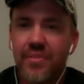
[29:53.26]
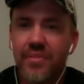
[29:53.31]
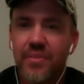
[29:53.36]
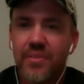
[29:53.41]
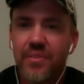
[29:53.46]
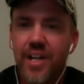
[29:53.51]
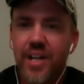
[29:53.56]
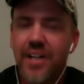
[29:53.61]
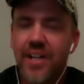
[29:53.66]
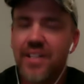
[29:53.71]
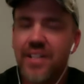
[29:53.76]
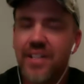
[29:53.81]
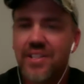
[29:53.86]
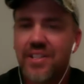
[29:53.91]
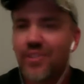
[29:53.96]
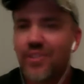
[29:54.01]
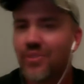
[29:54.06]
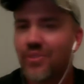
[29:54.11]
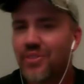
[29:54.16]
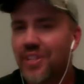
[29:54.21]
not a
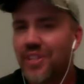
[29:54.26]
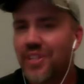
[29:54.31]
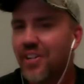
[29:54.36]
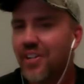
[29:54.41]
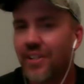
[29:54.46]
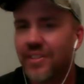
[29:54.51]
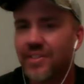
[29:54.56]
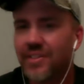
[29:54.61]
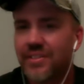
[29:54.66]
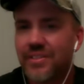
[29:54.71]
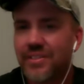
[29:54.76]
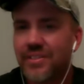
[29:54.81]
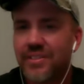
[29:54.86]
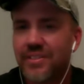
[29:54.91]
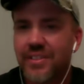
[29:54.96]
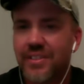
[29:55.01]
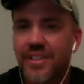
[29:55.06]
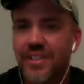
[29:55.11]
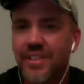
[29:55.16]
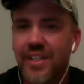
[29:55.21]
single tear.
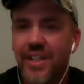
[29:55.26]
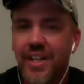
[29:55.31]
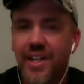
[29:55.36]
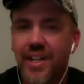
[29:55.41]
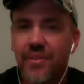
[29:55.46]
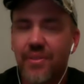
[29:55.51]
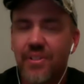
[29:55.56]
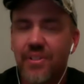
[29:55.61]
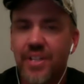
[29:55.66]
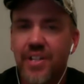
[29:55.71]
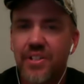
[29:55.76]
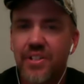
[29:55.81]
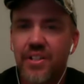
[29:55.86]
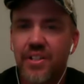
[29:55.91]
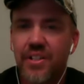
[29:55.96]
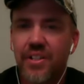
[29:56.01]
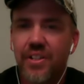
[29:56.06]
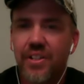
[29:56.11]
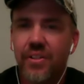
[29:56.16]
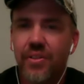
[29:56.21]
And I was
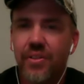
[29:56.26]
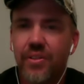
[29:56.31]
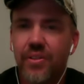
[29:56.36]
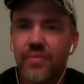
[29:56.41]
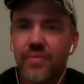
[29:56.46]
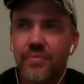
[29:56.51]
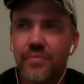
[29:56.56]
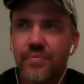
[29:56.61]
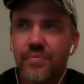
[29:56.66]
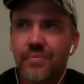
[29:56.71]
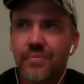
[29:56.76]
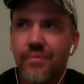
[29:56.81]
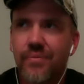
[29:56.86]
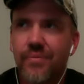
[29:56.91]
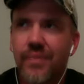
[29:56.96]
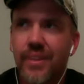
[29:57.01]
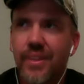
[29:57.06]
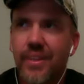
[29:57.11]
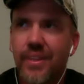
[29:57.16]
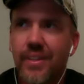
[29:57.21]
actually a little
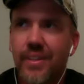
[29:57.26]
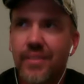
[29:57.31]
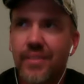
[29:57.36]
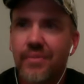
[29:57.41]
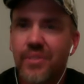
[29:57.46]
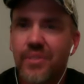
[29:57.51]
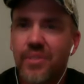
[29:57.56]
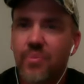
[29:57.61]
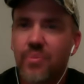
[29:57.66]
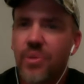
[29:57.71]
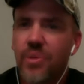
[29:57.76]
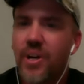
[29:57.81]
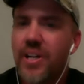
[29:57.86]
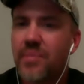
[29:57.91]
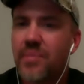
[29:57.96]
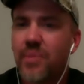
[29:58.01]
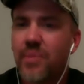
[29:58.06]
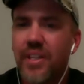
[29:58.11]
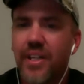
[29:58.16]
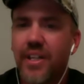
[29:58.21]

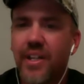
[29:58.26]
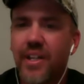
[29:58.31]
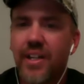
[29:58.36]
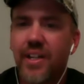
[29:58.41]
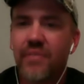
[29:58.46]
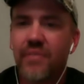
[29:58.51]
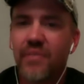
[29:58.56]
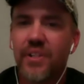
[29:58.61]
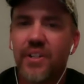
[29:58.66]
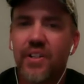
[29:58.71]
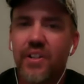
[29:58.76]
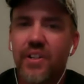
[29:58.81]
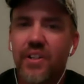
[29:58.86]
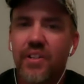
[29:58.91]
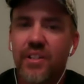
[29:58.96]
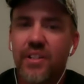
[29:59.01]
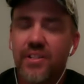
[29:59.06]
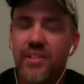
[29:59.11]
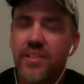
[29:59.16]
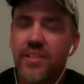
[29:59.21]
surprised by that. I figured,
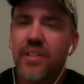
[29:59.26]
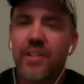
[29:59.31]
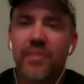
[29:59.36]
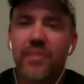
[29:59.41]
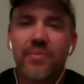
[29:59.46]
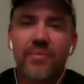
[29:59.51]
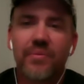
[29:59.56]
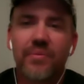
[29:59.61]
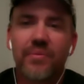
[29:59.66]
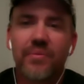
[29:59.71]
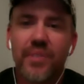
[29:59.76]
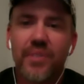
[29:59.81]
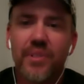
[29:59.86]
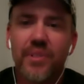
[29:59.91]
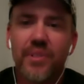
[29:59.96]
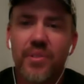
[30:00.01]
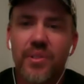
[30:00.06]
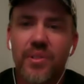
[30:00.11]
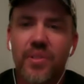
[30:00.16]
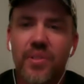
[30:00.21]

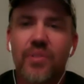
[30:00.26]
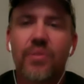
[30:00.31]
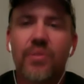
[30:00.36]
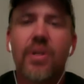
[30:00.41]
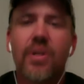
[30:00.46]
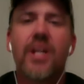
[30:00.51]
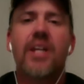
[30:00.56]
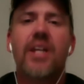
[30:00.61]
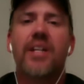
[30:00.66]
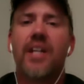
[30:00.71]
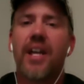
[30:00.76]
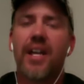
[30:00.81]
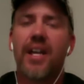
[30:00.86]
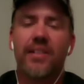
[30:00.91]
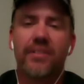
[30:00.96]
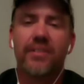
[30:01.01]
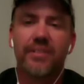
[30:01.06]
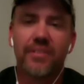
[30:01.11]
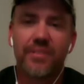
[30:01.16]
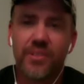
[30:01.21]
this was a great night.
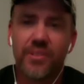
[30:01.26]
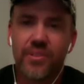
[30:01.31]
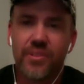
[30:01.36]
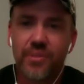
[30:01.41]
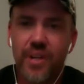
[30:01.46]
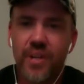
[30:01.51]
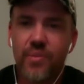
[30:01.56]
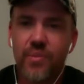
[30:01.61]
It was great